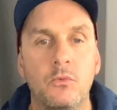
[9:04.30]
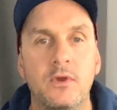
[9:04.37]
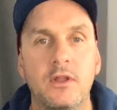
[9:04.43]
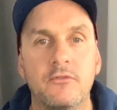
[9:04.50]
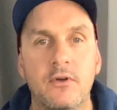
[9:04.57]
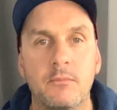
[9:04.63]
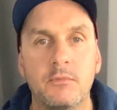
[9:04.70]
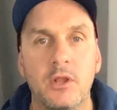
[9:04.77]
you when
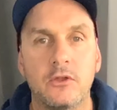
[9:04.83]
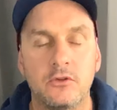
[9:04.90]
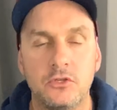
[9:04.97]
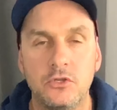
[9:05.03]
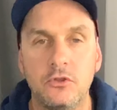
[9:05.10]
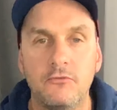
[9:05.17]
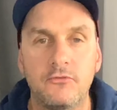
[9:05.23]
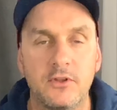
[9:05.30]
I've uploaded
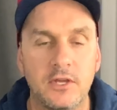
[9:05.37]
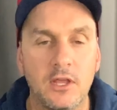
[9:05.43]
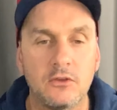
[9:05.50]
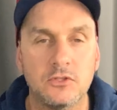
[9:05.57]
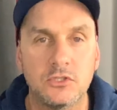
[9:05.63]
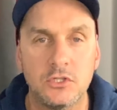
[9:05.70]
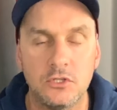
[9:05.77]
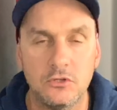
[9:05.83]
new
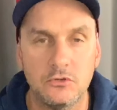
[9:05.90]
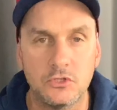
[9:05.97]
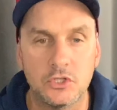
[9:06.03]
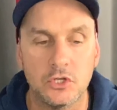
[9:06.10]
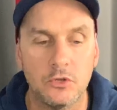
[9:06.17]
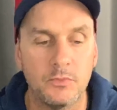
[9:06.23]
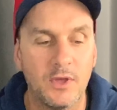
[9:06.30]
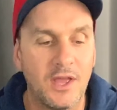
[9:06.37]
videos to
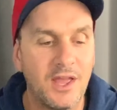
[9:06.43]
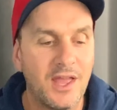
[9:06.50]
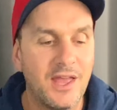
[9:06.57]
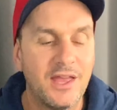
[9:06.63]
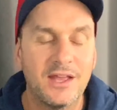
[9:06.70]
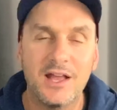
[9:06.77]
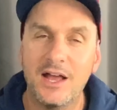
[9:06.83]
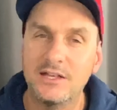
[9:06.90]
YouTube.
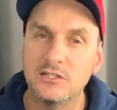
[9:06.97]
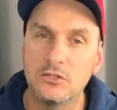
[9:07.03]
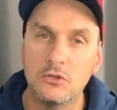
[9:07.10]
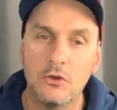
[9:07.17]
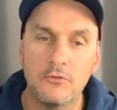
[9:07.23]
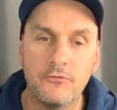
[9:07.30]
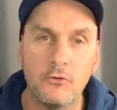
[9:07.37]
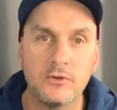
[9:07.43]
Guys,
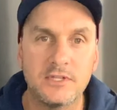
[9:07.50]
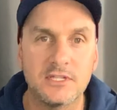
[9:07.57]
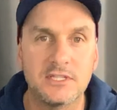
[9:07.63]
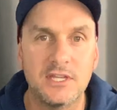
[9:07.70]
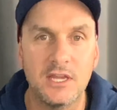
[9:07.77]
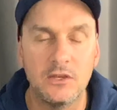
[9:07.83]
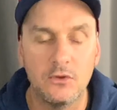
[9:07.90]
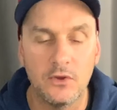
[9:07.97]
look forward to
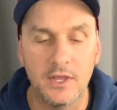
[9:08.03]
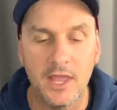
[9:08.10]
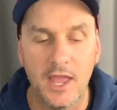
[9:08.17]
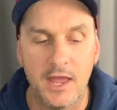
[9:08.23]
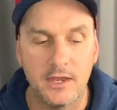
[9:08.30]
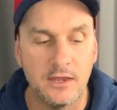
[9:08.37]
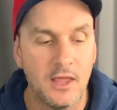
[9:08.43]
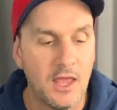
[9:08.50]
seeing you
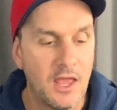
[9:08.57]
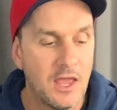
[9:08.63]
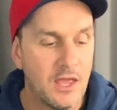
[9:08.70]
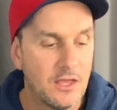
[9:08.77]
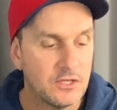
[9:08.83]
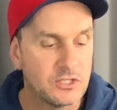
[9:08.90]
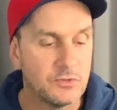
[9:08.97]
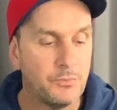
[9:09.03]
again.
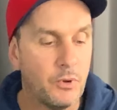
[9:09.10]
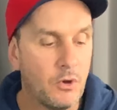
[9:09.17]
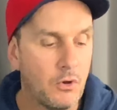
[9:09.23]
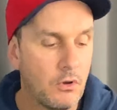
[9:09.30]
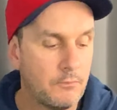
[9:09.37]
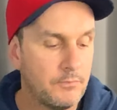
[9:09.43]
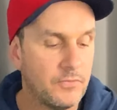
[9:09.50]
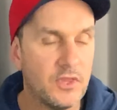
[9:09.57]

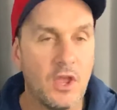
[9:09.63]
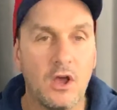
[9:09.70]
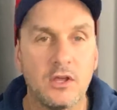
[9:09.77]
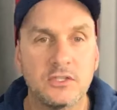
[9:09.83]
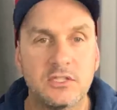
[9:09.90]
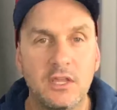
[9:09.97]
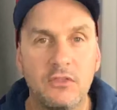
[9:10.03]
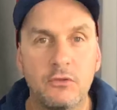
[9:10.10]
Support the
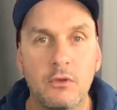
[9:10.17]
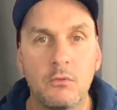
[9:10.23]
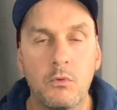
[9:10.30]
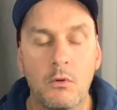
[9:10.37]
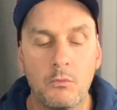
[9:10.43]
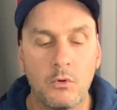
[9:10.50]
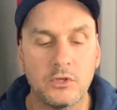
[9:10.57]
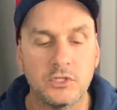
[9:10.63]

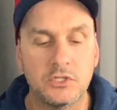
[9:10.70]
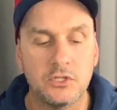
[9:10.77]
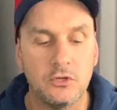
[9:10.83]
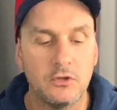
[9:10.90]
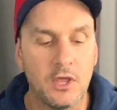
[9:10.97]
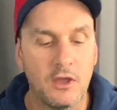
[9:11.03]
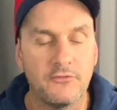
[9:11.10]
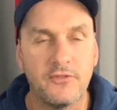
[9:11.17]
RC311
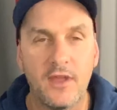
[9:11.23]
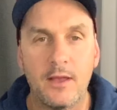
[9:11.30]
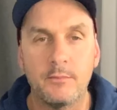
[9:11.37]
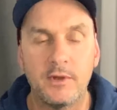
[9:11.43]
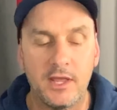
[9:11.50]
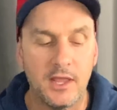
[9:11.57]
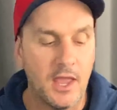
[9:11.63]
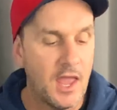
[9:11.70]
Studio
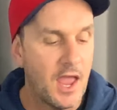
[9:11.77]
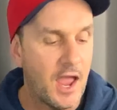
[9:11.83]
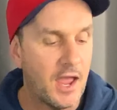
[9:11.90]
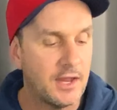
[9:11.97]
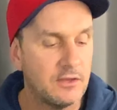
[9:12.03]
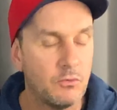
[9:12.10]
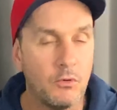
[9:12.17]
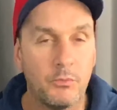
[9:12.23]
family,
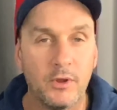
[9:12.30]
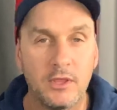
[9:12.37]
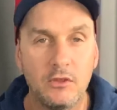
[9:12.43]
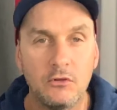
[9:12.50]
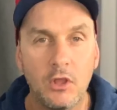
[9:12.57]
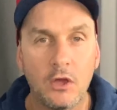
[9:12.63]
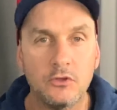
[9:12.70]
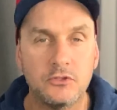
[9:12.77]
and we'll bring
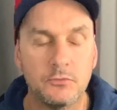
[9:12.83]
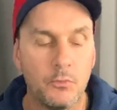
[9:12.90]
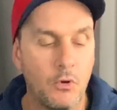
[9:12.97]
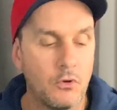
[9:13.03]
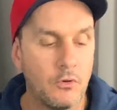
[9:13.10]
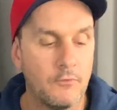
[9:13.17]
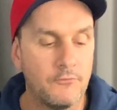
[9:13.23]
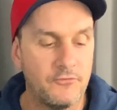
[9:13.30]
you loads of
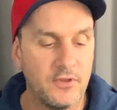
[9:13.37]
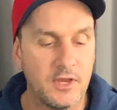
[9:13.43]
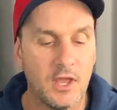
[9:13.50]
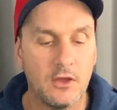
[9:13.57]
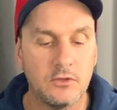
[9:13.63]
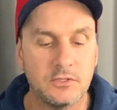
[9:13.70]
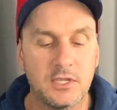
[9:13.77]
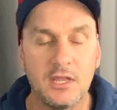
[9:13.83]
more
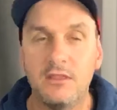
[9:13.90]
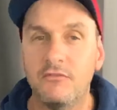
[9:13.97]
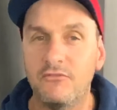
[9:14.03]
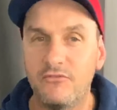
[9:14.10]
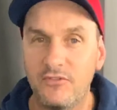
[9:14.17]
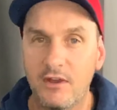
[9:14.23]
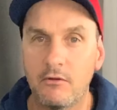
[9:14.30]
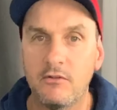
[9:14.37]
videos in the
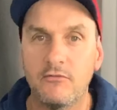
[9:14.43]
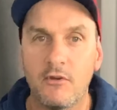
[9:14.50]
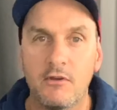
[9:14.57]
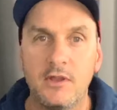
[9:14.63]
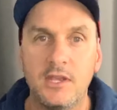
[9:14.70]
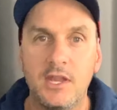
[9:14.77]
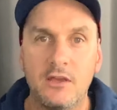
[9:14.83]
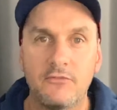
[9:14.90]
very,
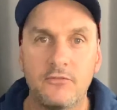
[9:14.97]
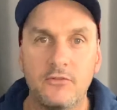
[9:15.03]
very near